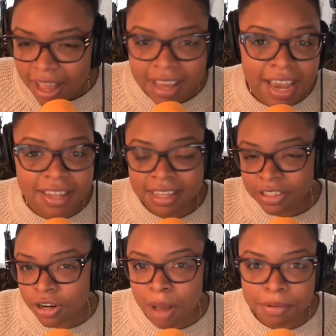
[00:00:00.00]
Again,
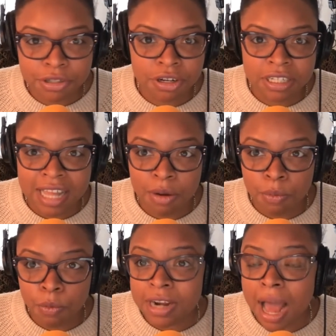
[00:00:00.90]
these are opportunities
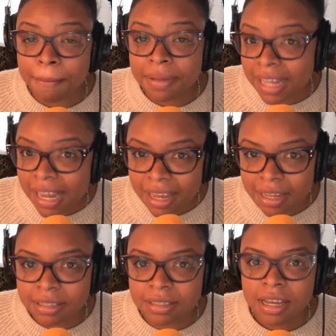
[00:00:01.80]
that were not
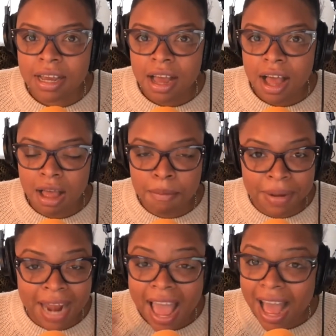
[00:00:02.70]
planned,
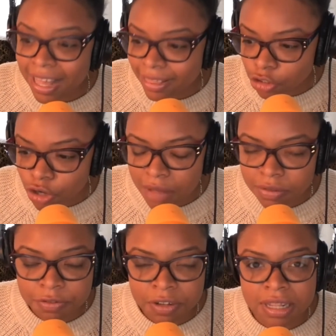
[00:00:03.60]
but I had the
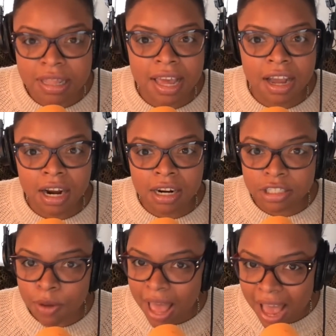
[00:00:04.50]
travel fund there,
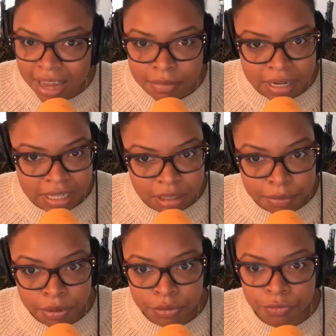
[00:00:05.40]
so I had money to
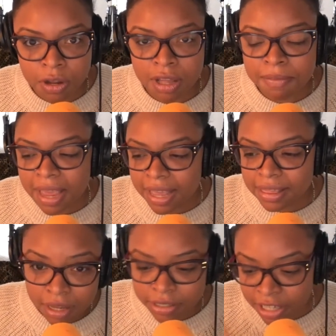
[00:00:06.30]
pull from, and
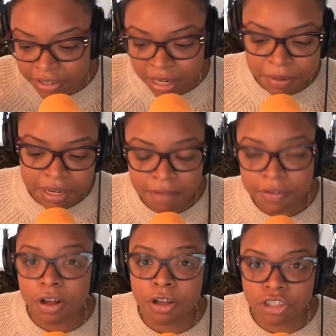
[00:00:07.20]
the serendipity of
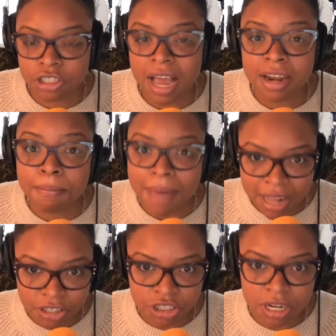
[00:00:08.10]
it all just kind of
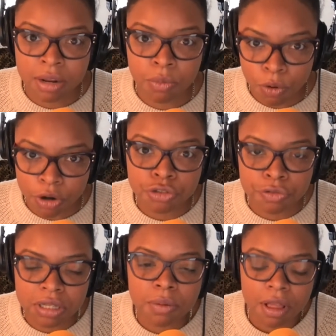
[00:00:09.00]
matched, and it worked
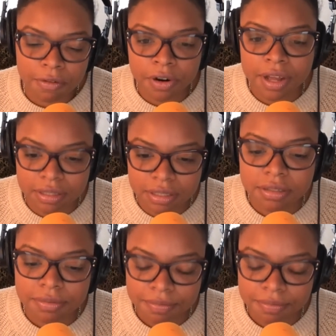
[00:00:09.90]
really well for us.